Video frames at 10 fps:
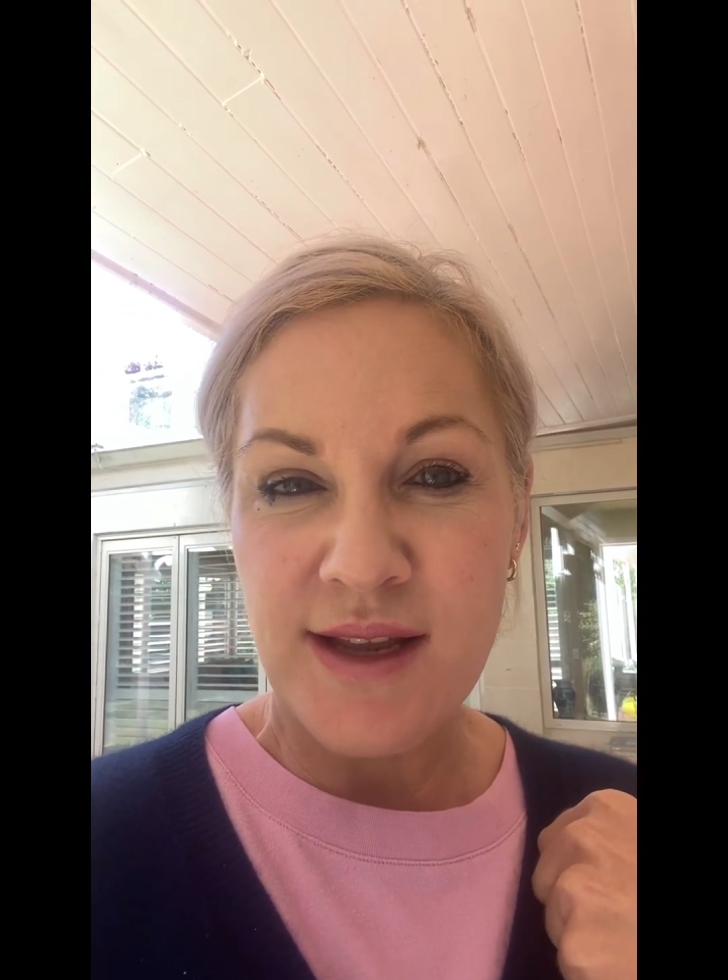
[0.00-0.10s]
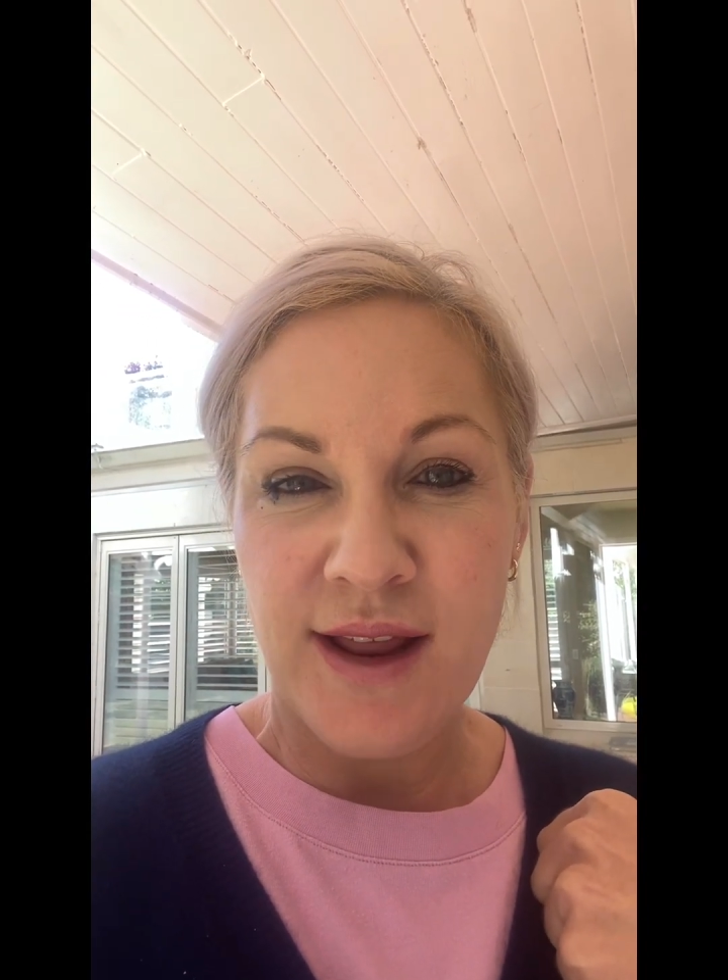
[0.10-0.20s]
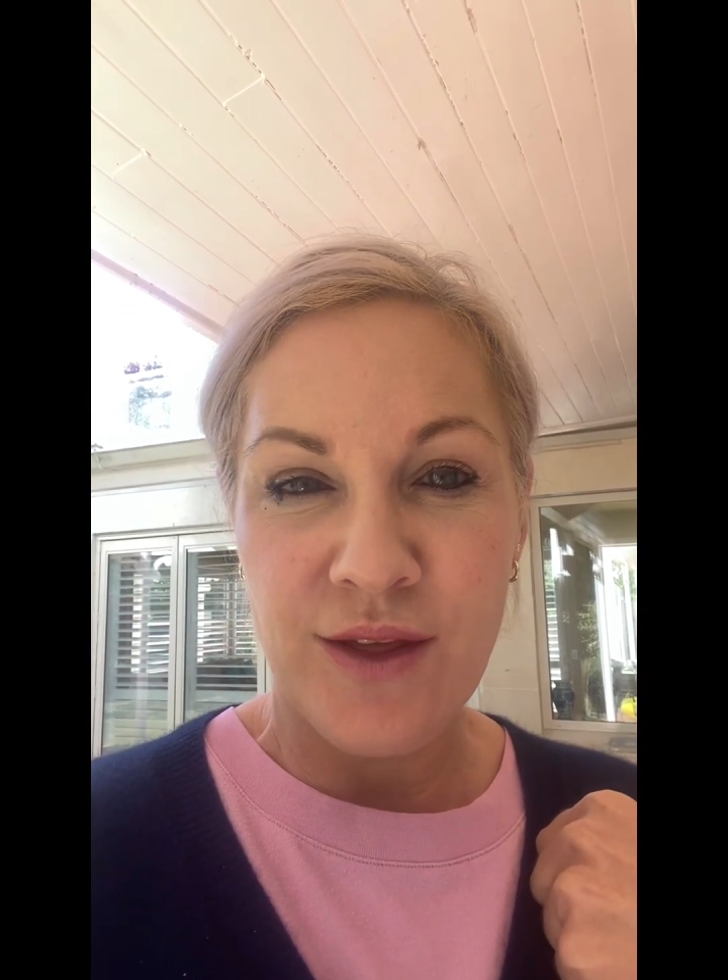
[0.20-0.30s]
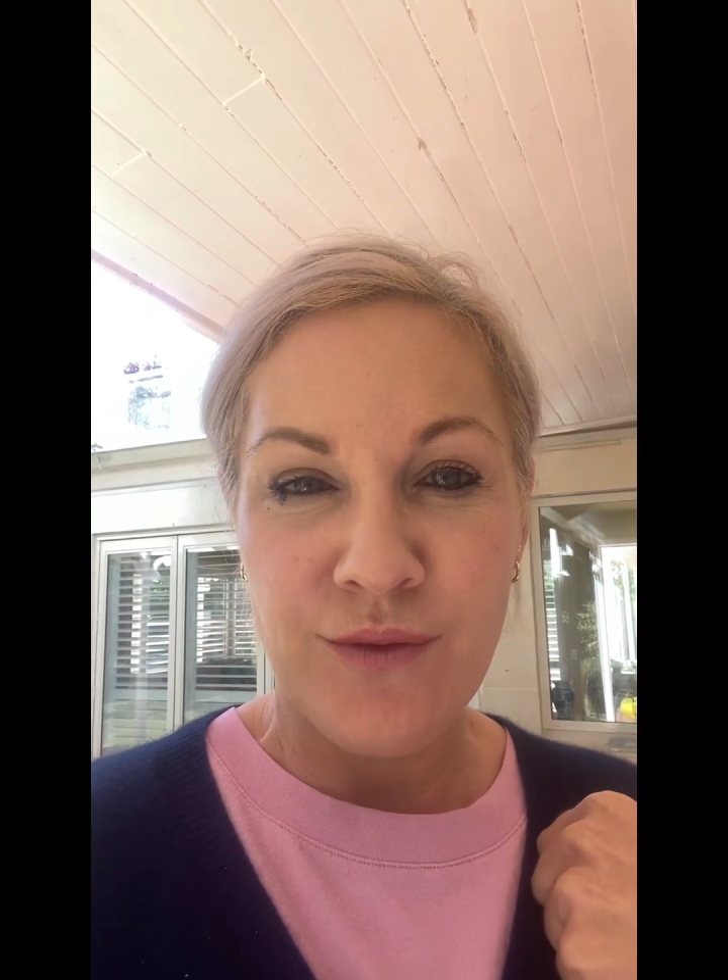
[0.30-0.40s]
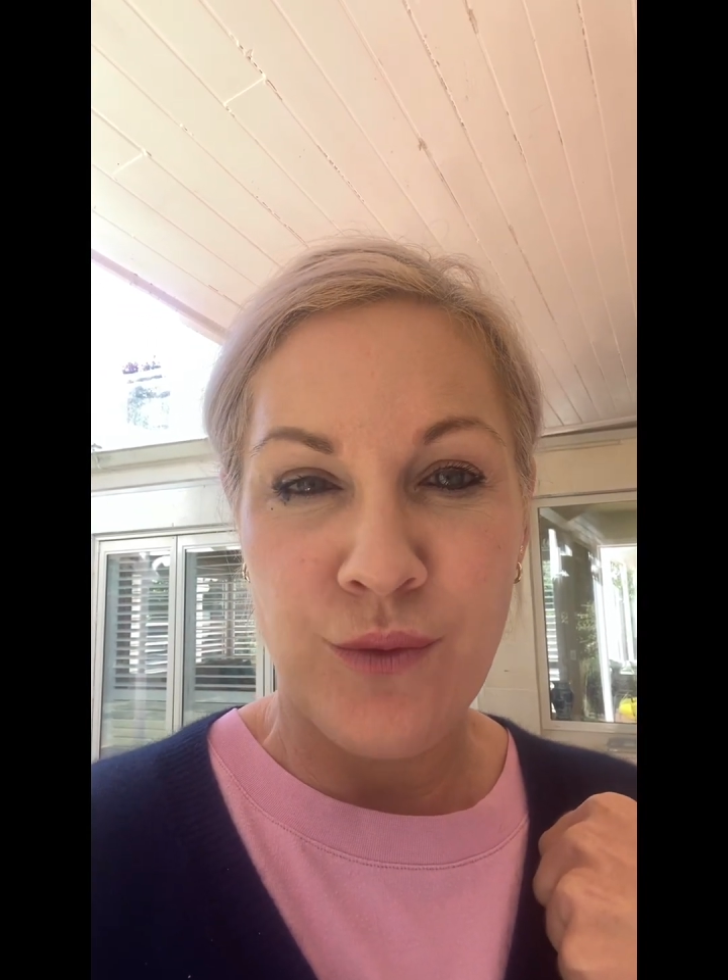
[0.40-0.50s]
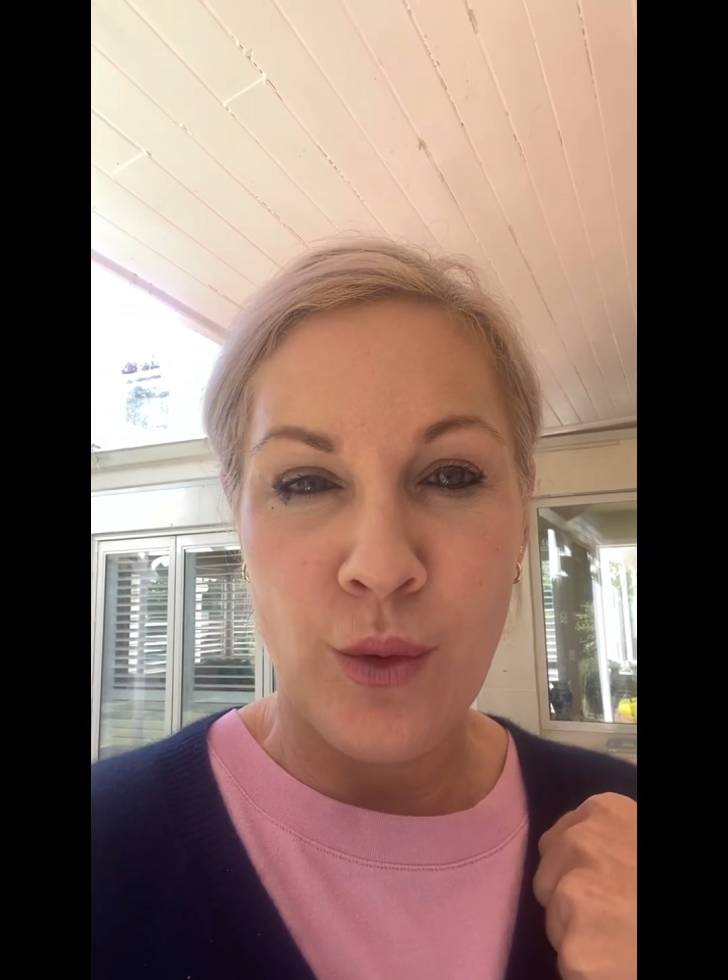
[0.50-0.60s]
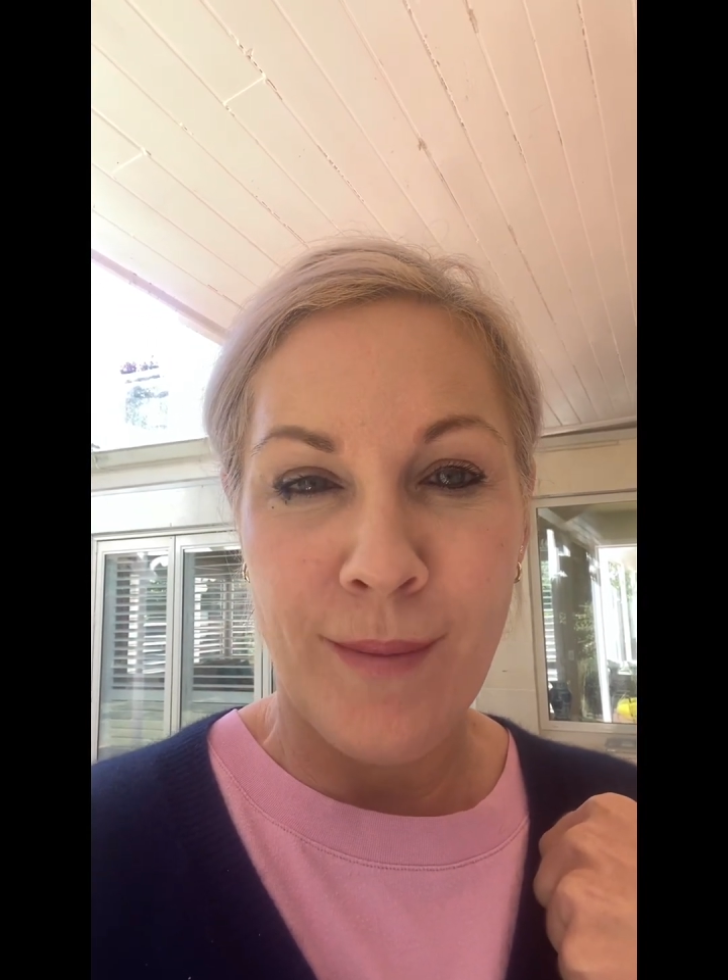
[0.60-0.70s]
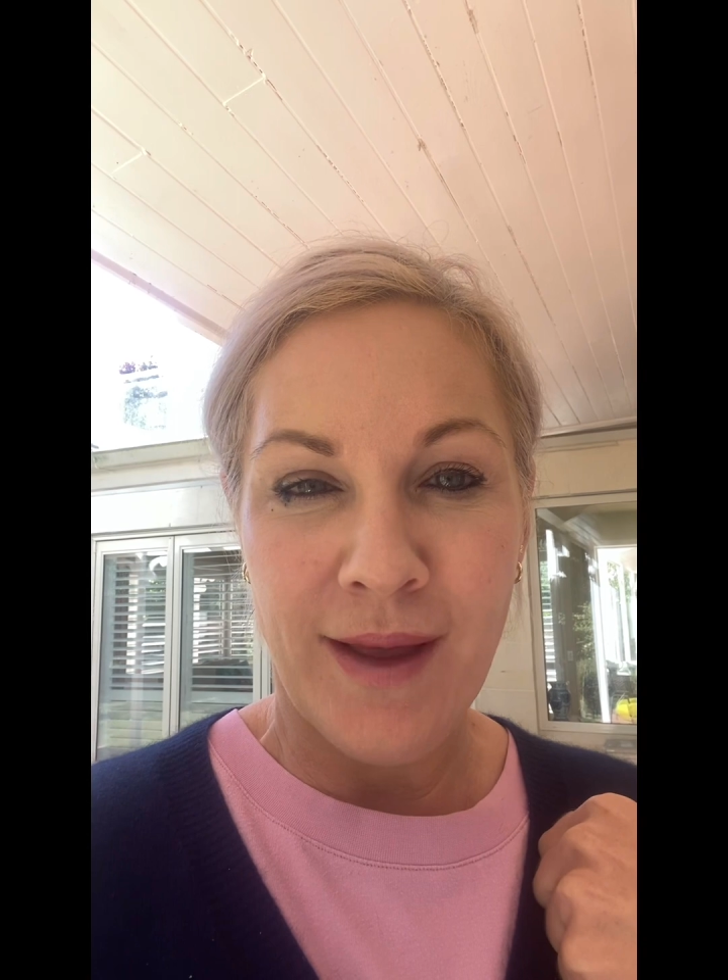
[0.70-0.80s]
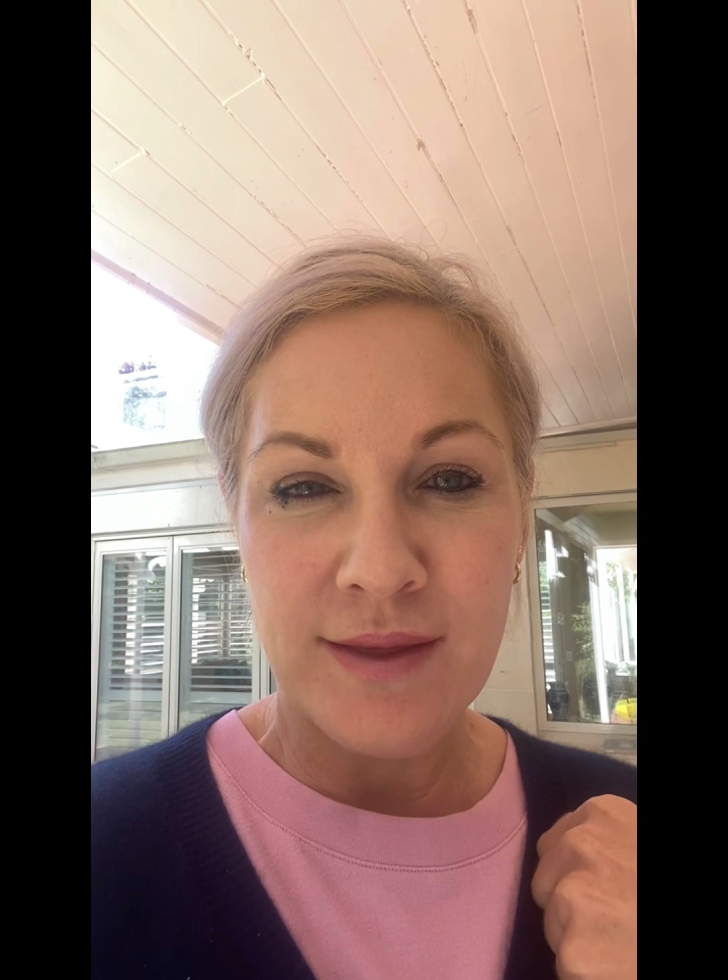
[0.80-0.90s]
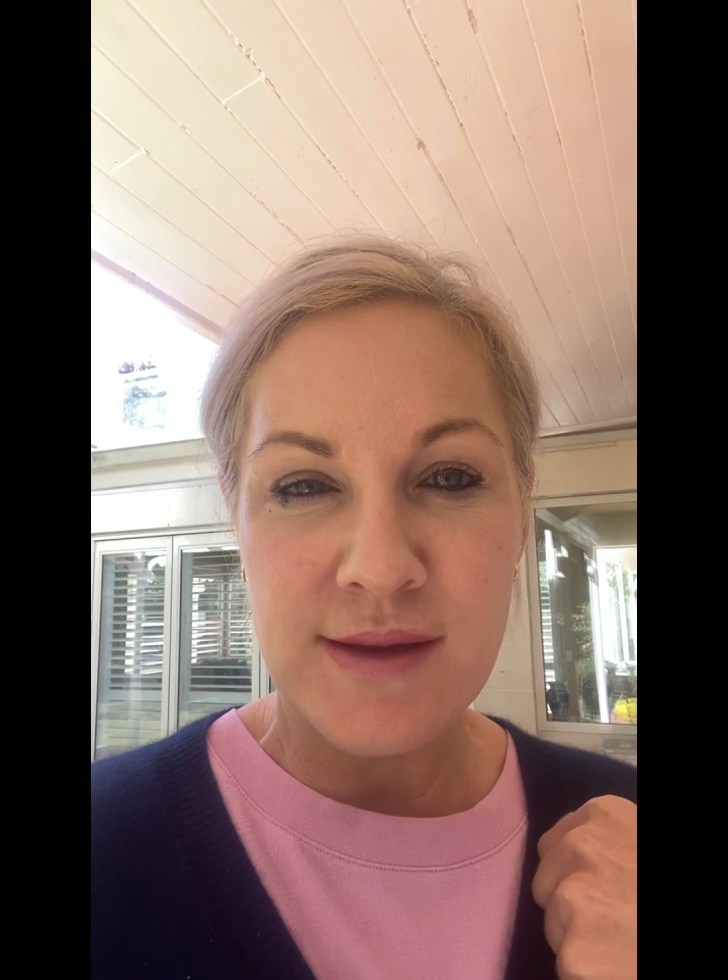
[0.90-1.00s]
another 4
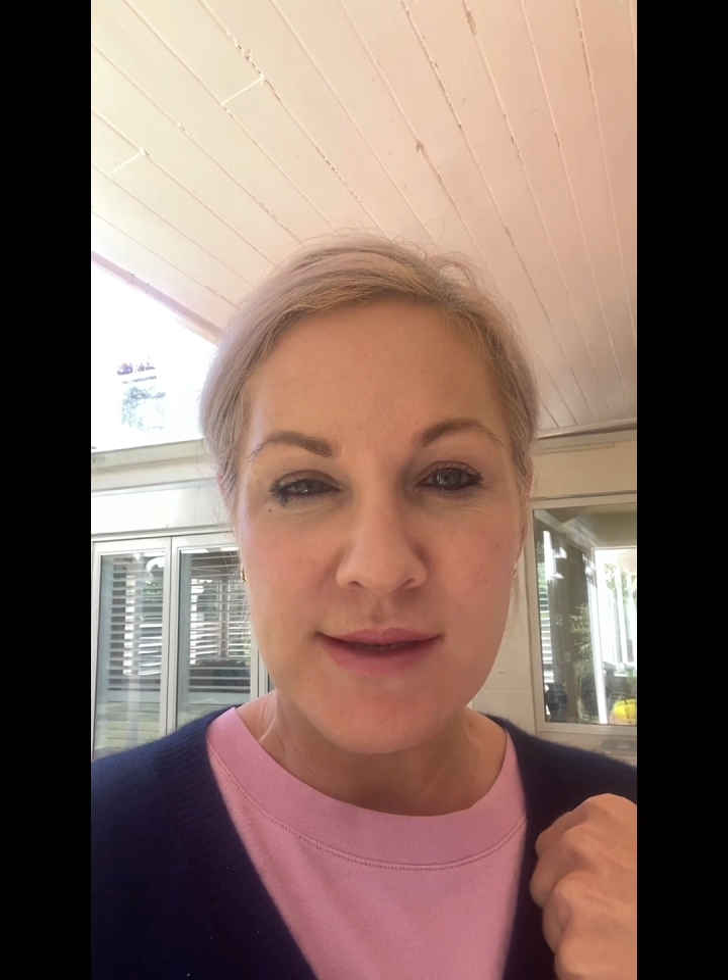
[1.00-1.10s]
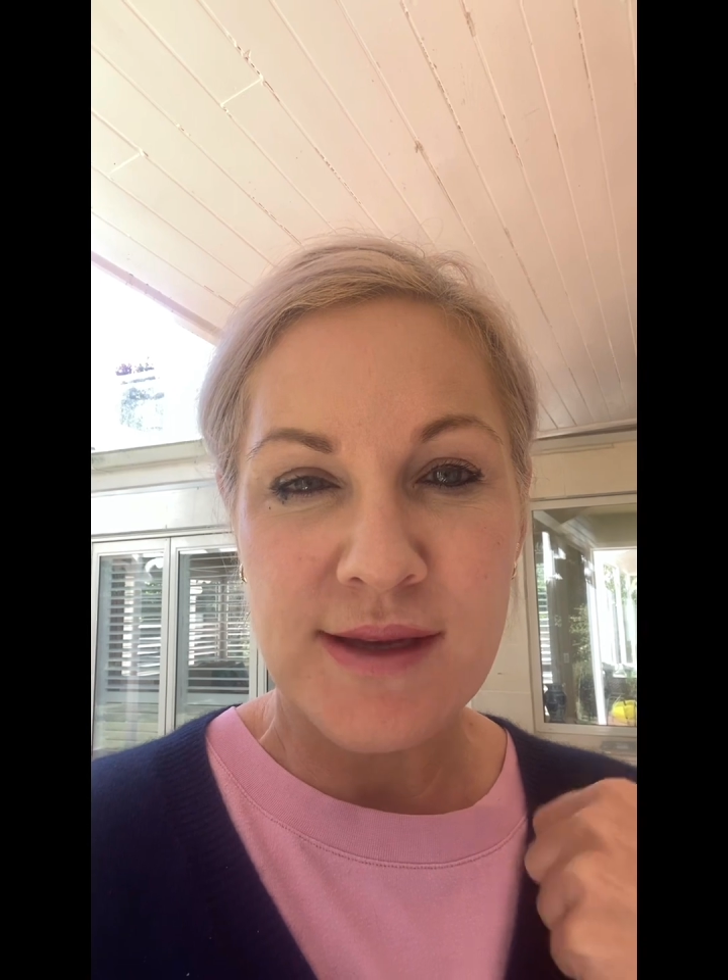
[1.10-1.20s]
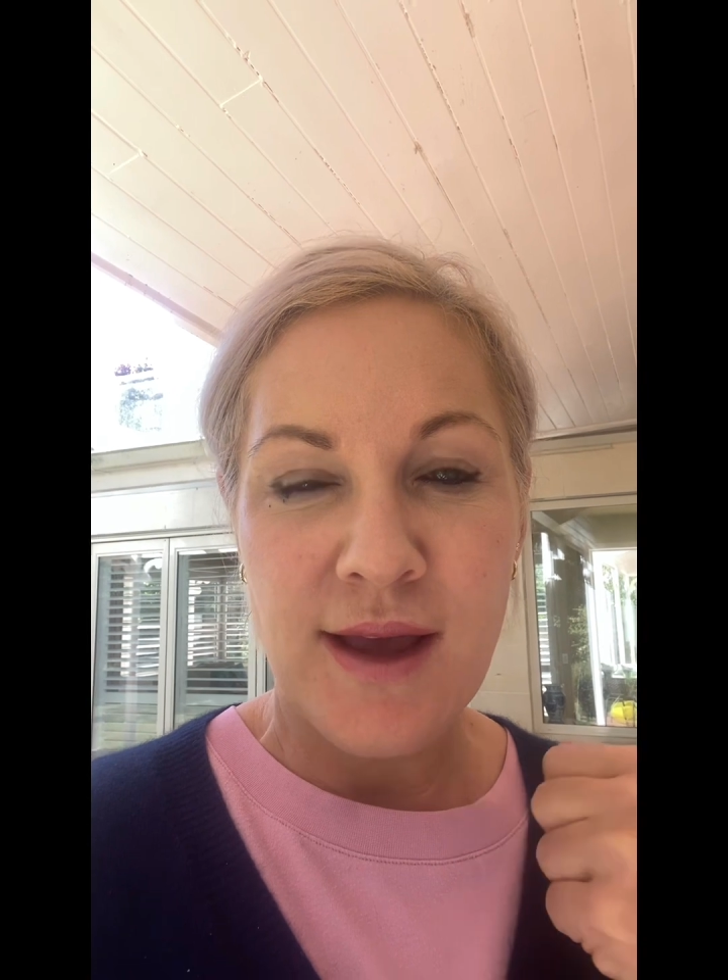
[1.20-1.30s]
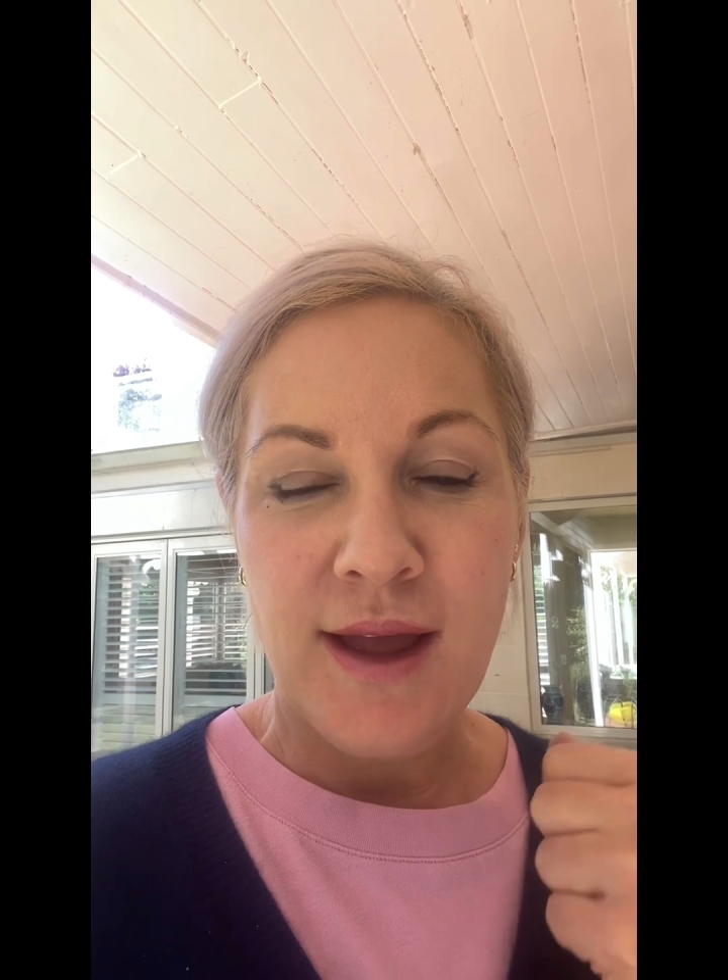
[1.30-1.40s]
months.